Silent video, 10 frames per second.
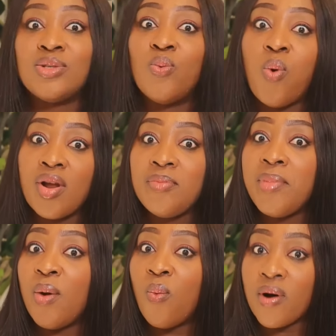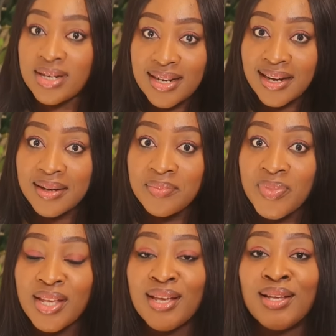And one may wonder,
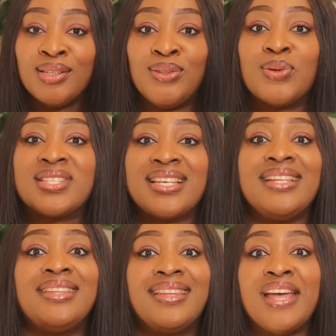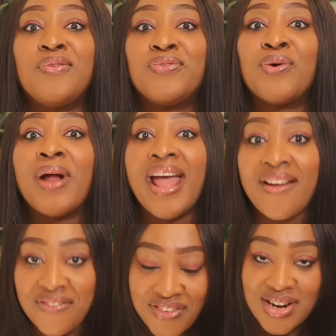does it take
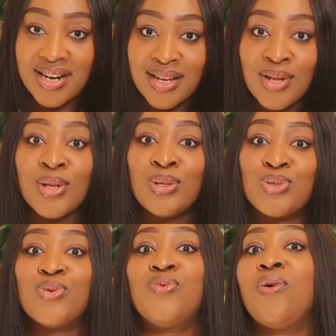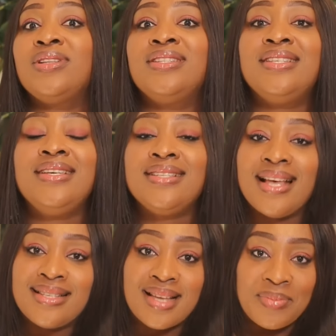forever to run these
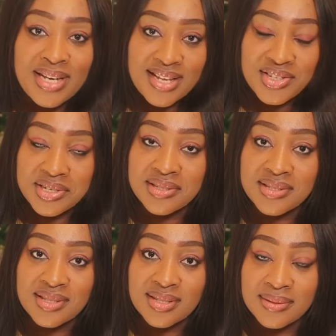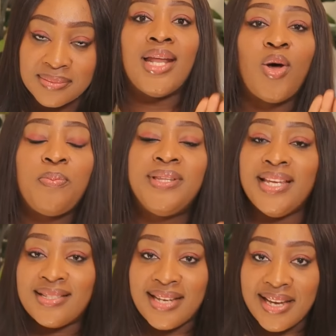examinations? An
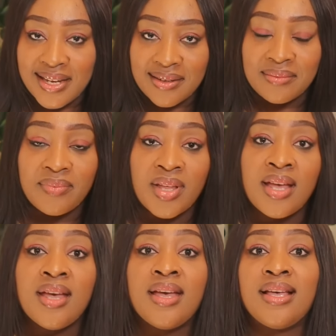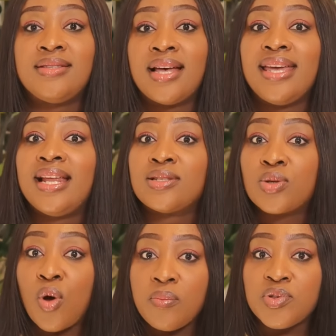update here is that it
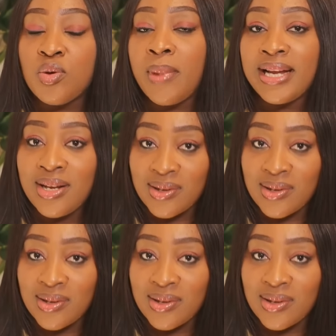has come to my